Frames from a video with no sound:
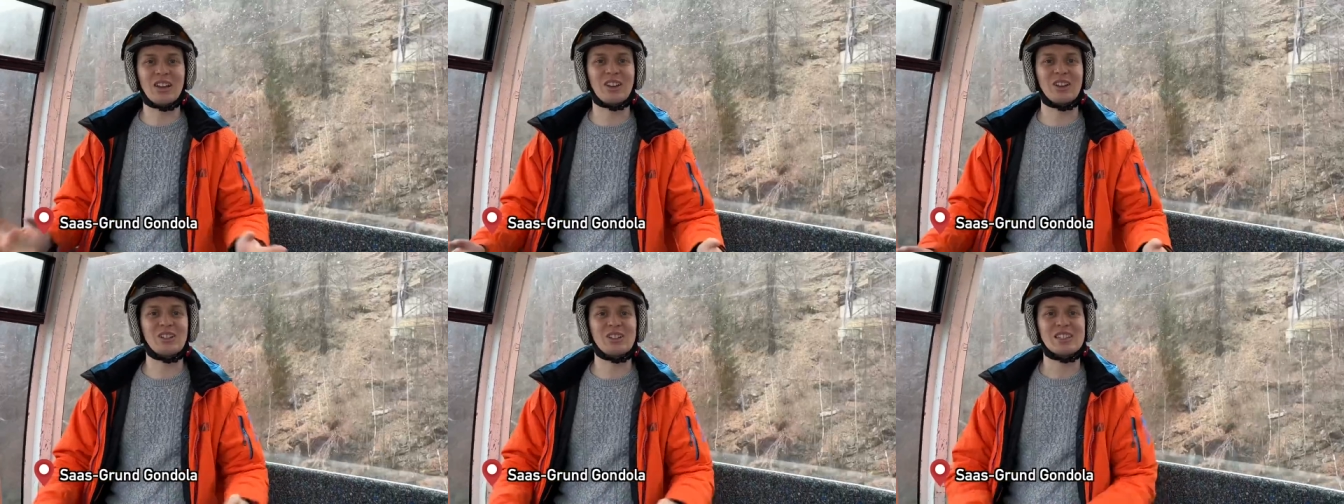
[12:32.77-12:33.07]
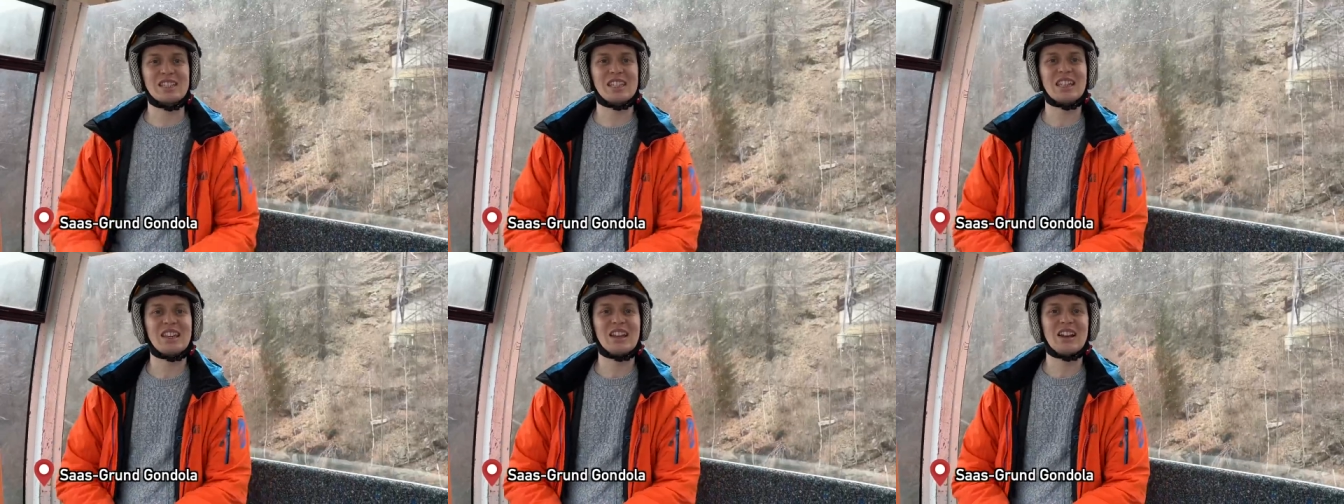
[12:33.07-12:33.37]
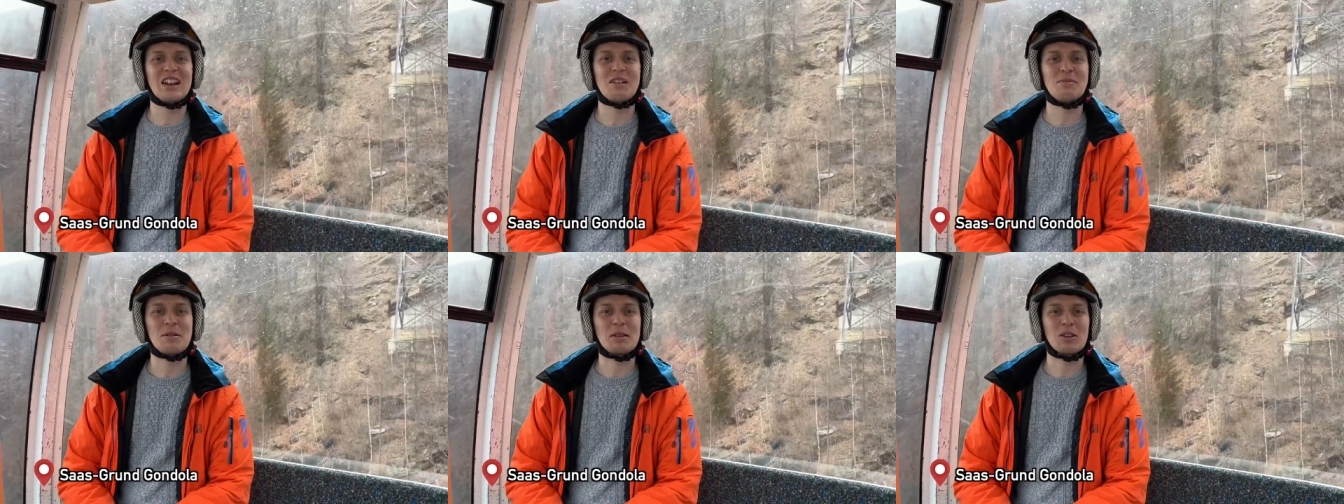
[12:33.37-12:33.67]
I'm gonna ski a
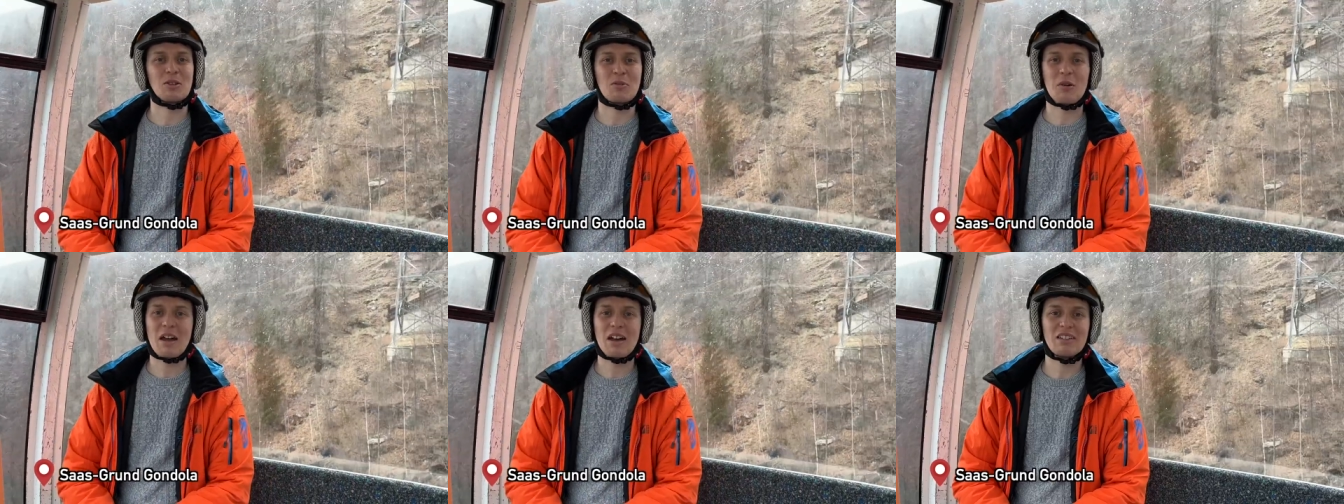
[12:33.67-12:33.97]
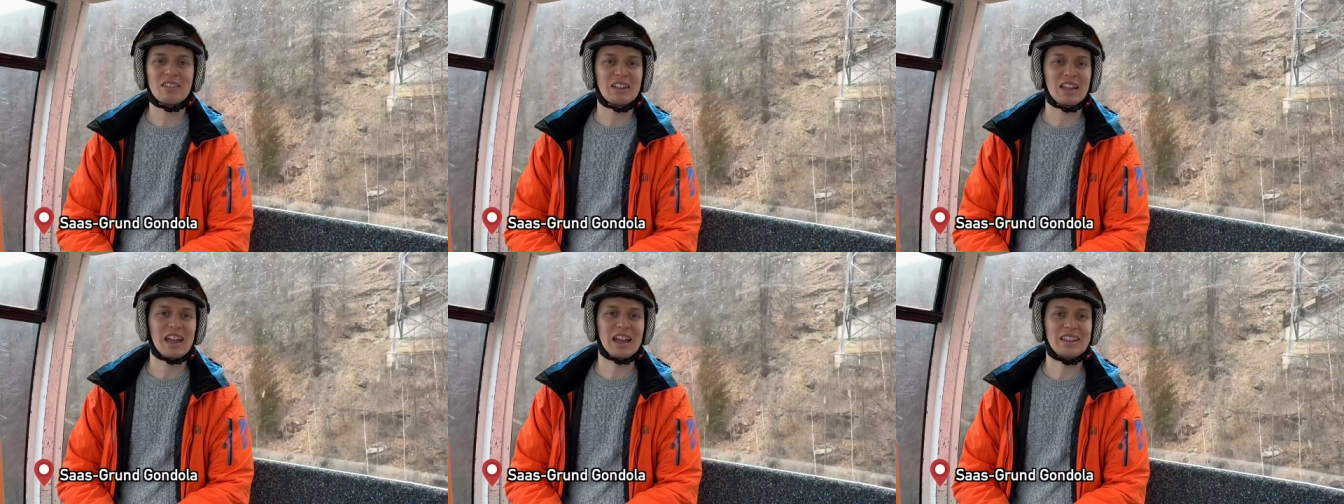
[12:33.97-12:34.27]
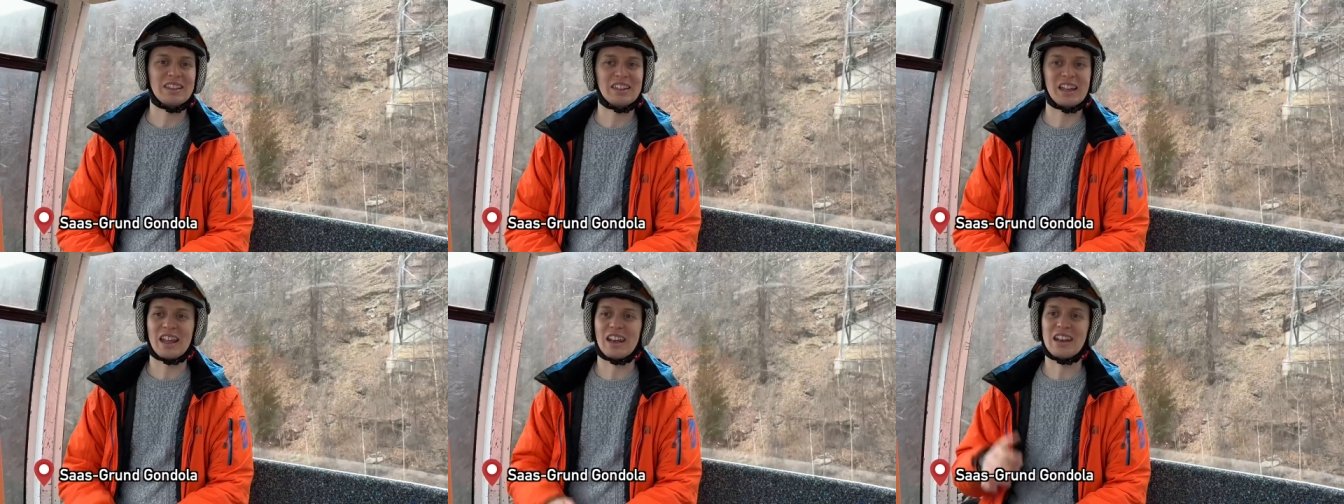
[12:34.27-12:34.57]
little bit around
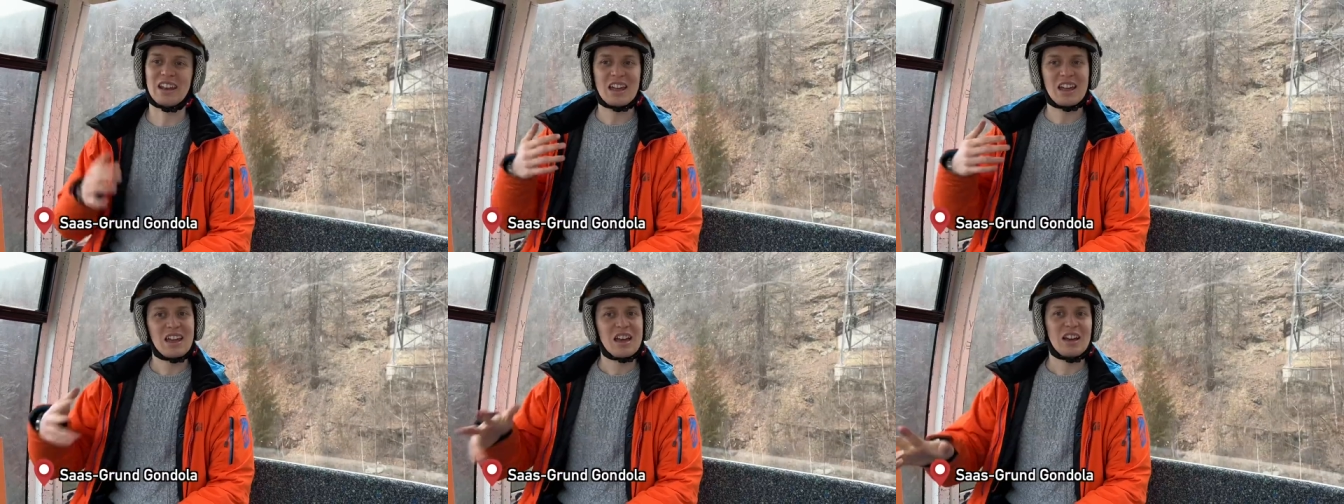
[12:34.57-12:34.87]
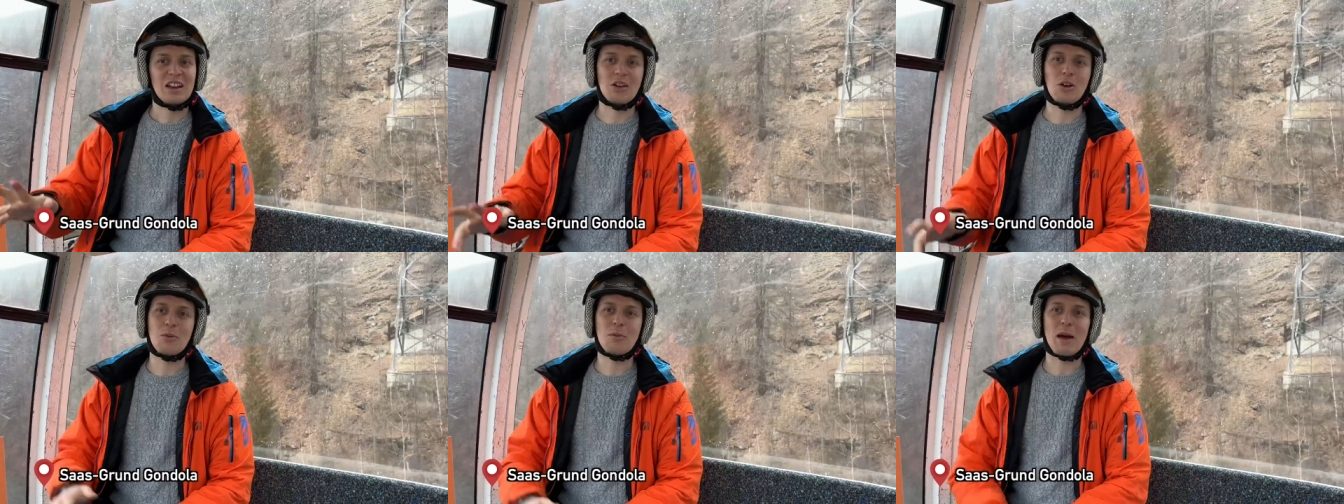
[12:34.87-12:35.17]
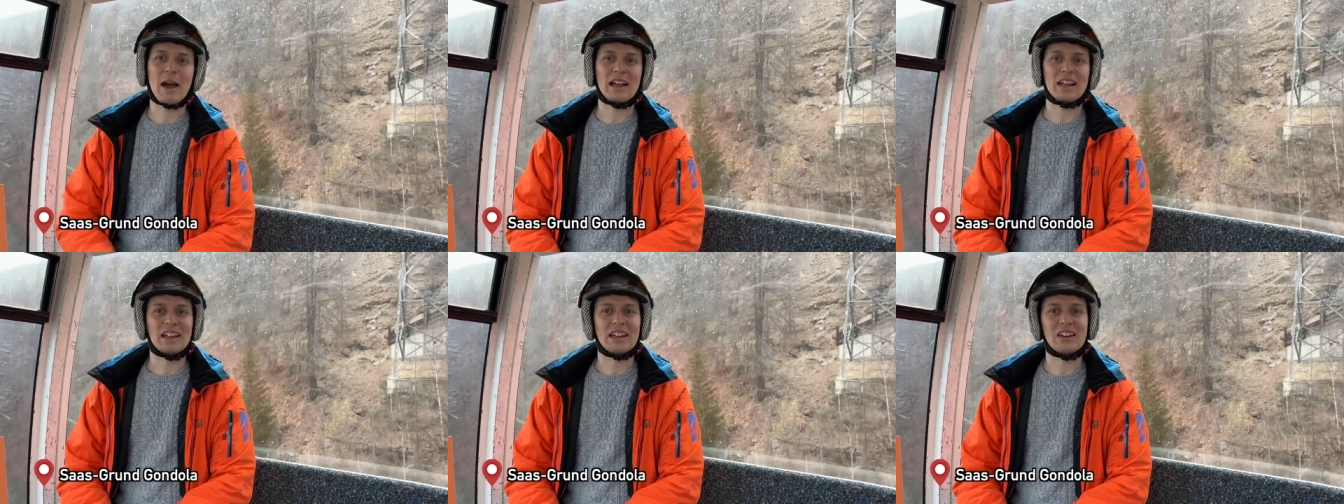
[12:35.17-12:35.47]
and then go
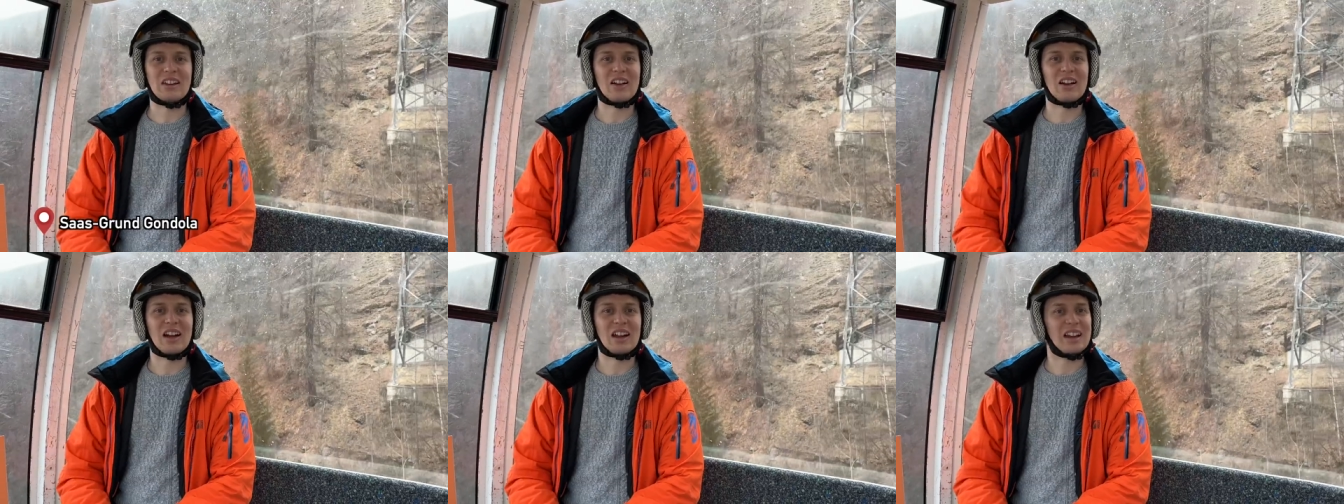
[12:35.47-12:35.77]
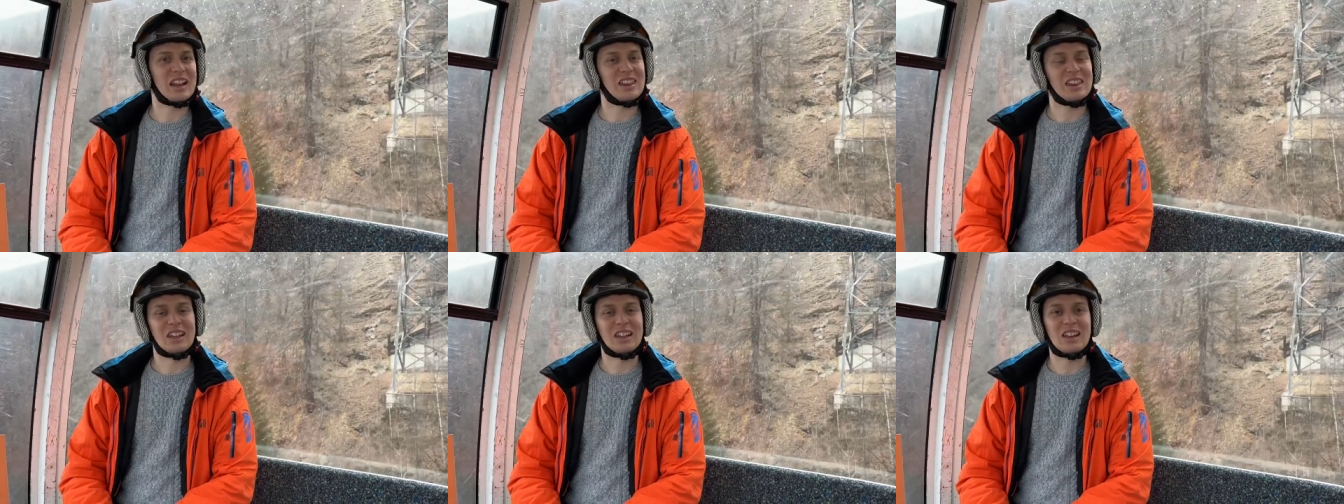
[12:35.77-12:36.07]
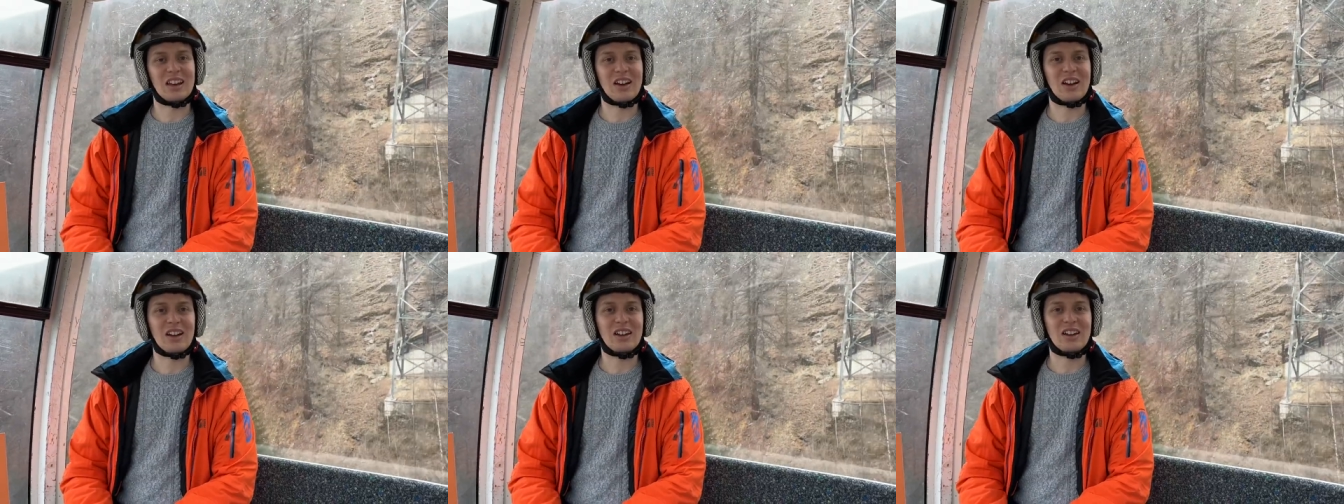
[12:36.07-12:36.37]
back and, uh, and I
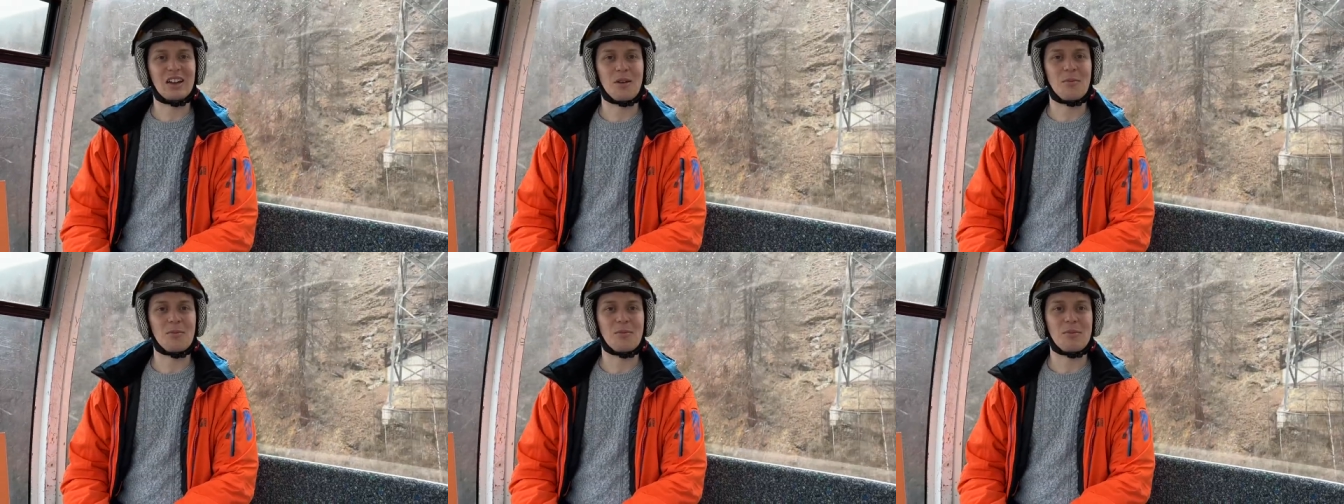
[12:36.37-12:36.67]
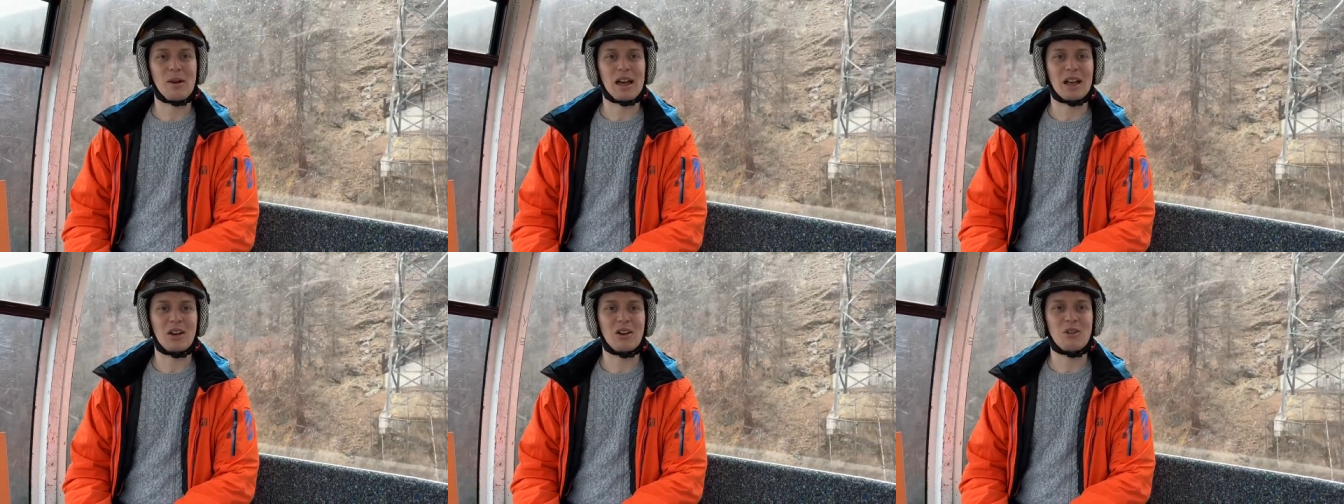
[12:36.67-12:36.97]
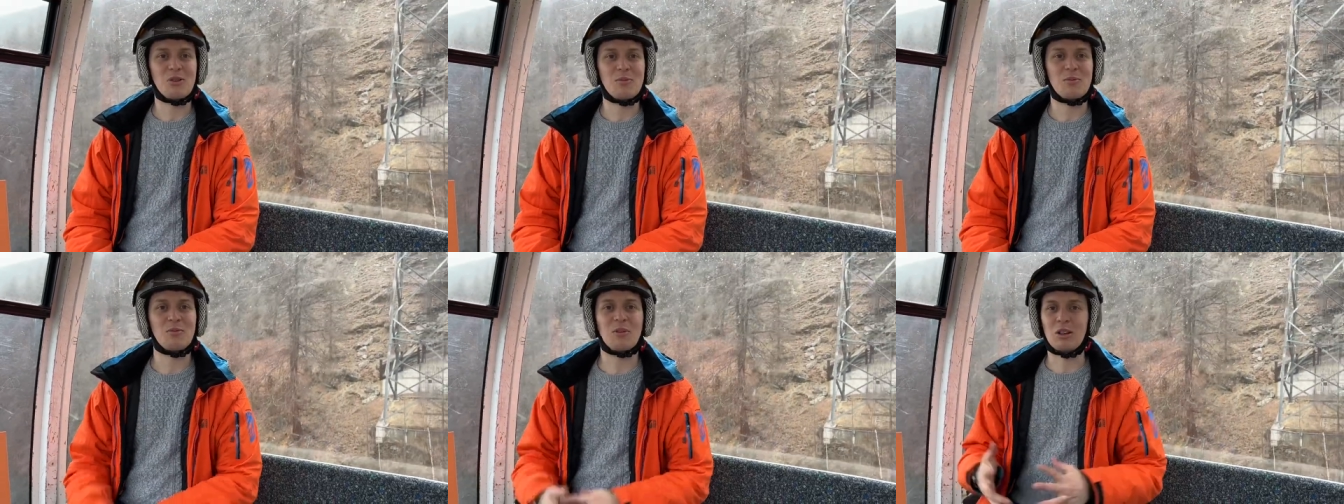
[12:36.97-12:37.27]
think uh, come back home.